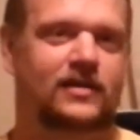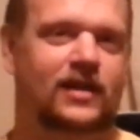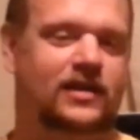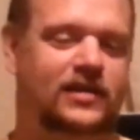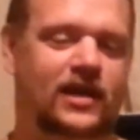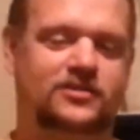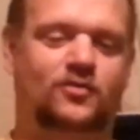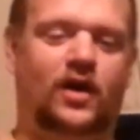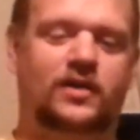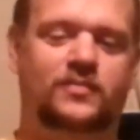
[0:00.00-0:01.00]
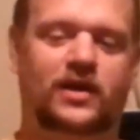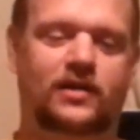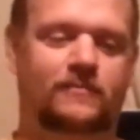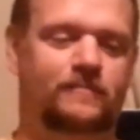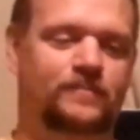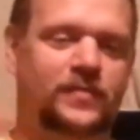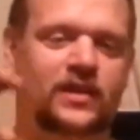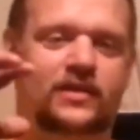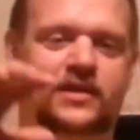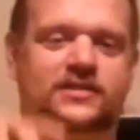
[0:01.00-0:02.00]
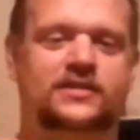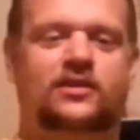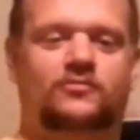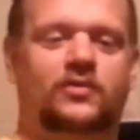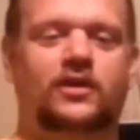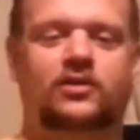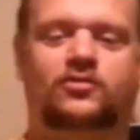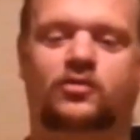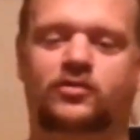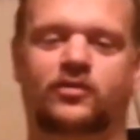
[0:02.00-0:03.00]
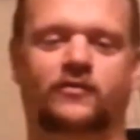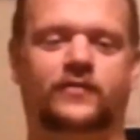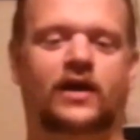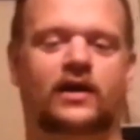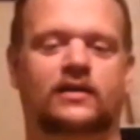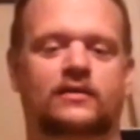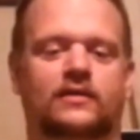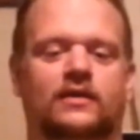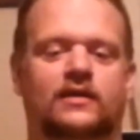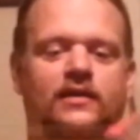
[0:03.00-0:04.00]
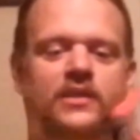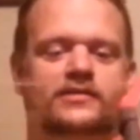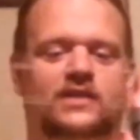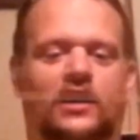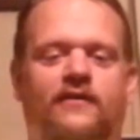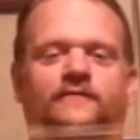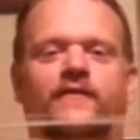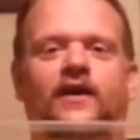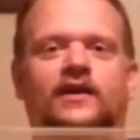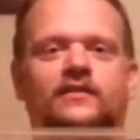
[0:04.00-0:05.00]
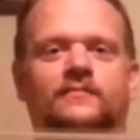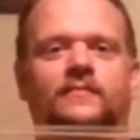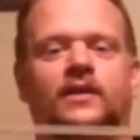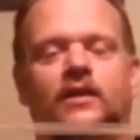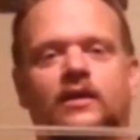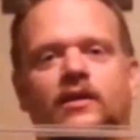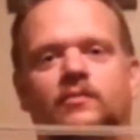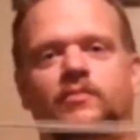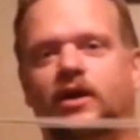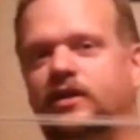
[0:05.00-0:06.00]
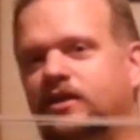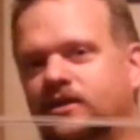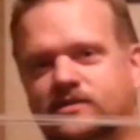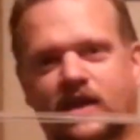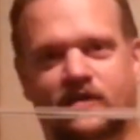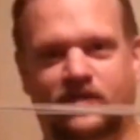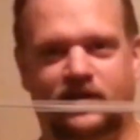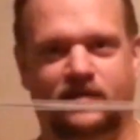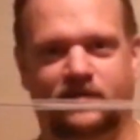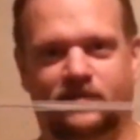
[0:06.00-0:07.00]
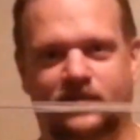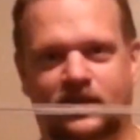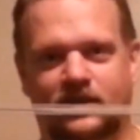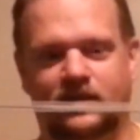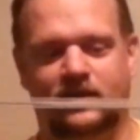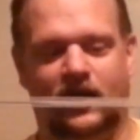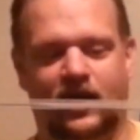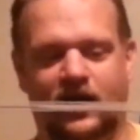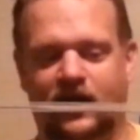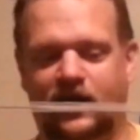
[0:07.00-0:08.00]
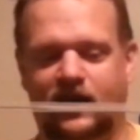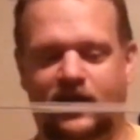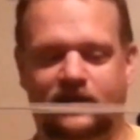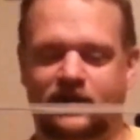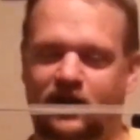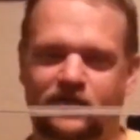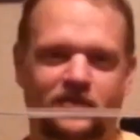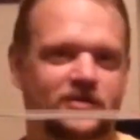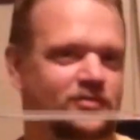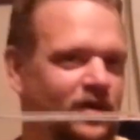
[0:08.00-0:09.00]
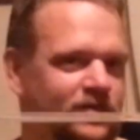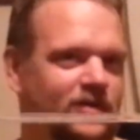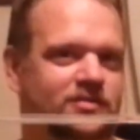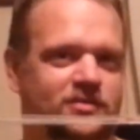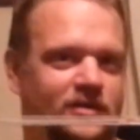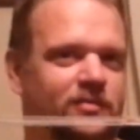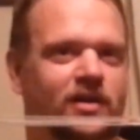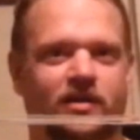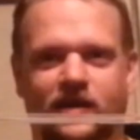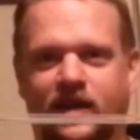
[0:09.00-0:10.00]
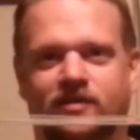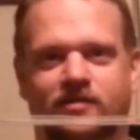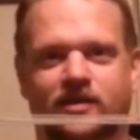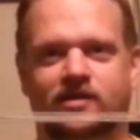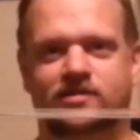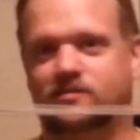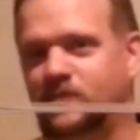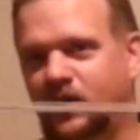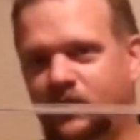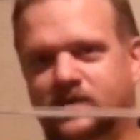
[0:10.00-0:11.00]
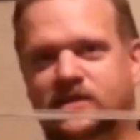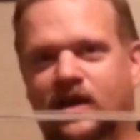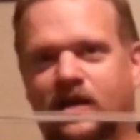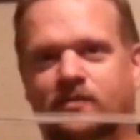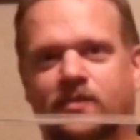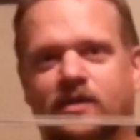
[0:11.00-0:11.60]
It takes quite a bit. This is a really cool Nerf gun. It's a lot of fun, but it is heavy. Not very many 12-year-olds going to be able to handle this. Maybe some.